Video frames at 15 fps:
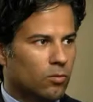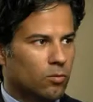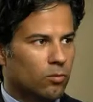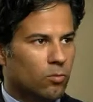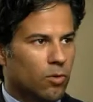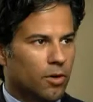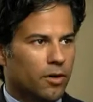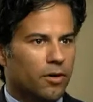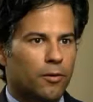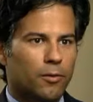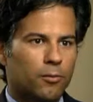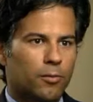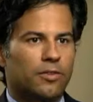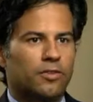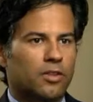What are the
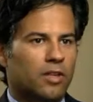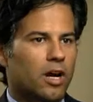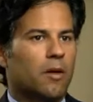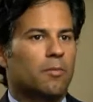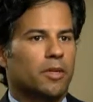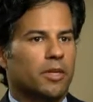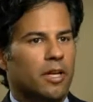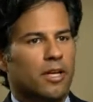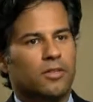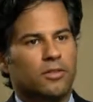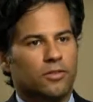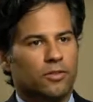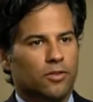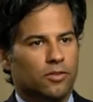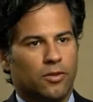risks and complications
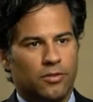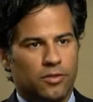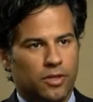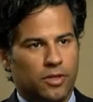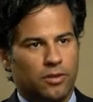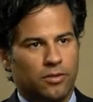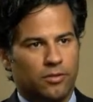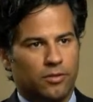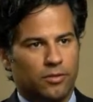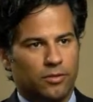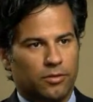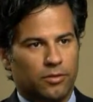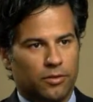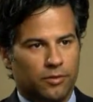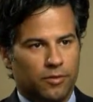associated to
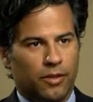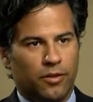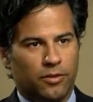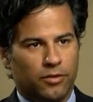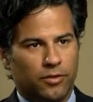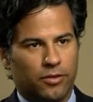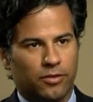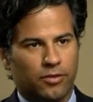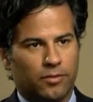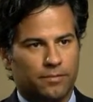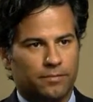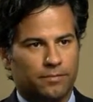varicoceles?